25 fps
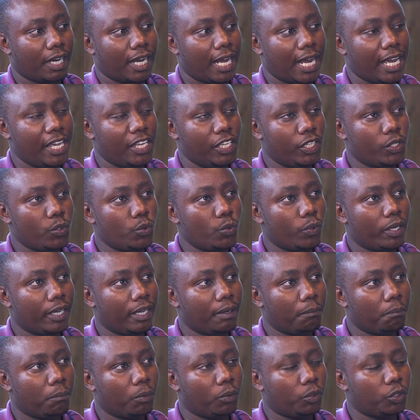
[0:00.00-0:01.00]
are you
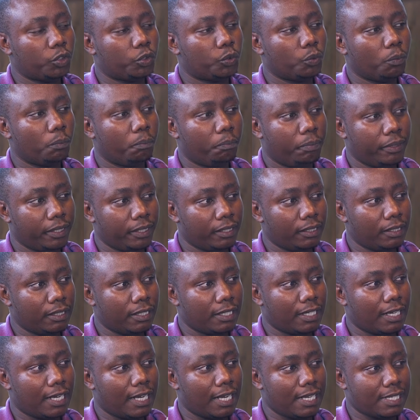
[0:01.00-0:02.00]
able to build
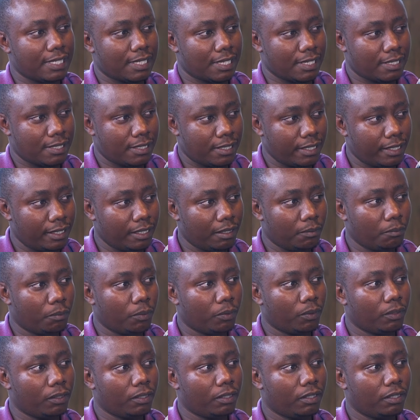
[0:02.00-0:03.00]
a
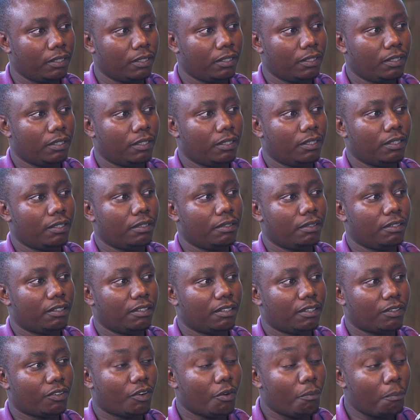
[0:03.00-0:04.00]
sustainable
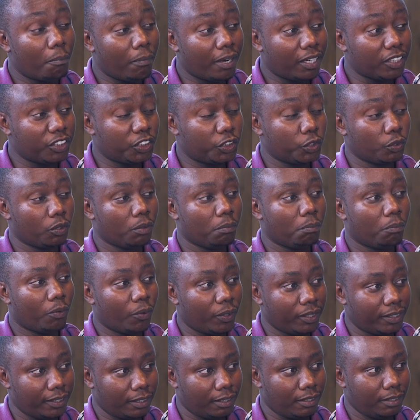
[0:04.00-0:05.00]
commercial
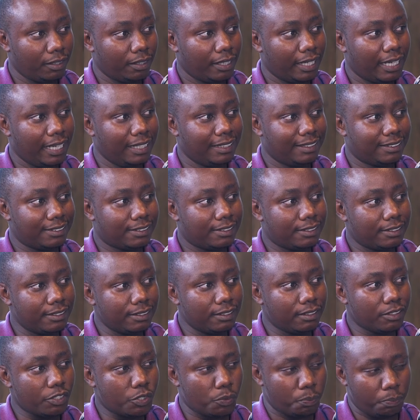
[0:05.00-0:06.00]
model and
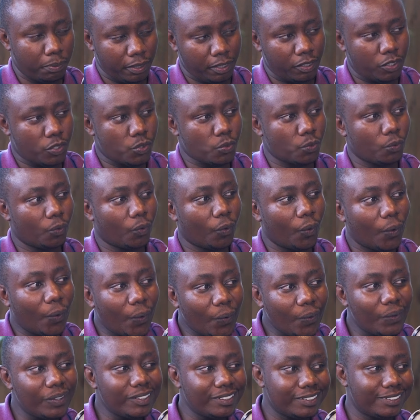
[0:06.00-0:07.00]
still speak to
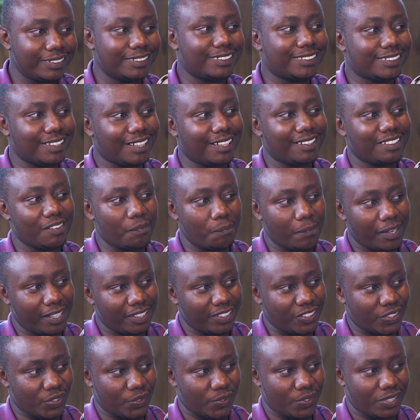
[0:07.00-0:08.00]
all these other
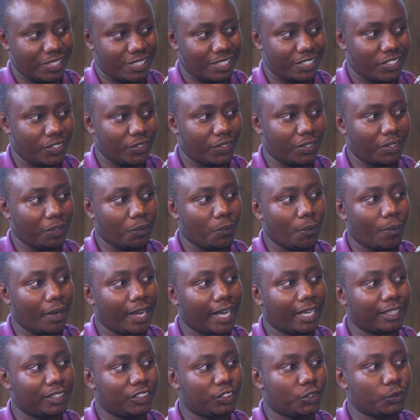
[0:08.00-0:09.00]
milestones that you're
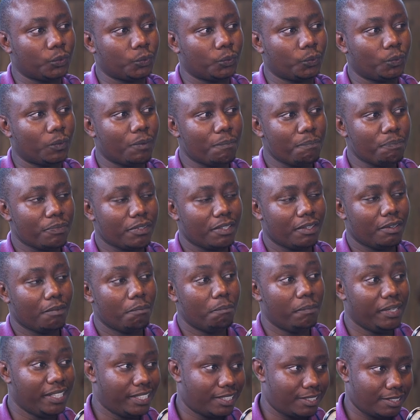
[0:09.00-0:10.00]
required to
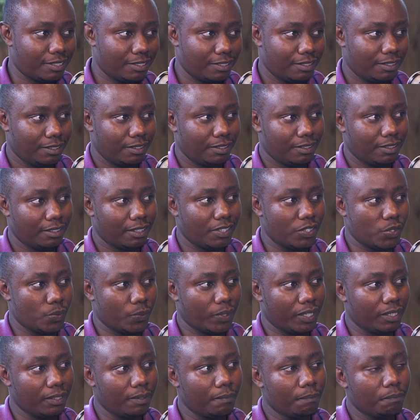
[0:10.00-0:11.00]
meet as
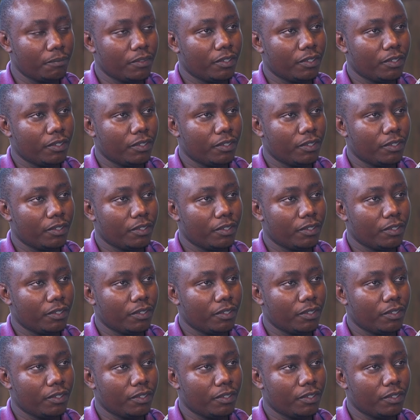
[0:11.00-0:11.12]
well.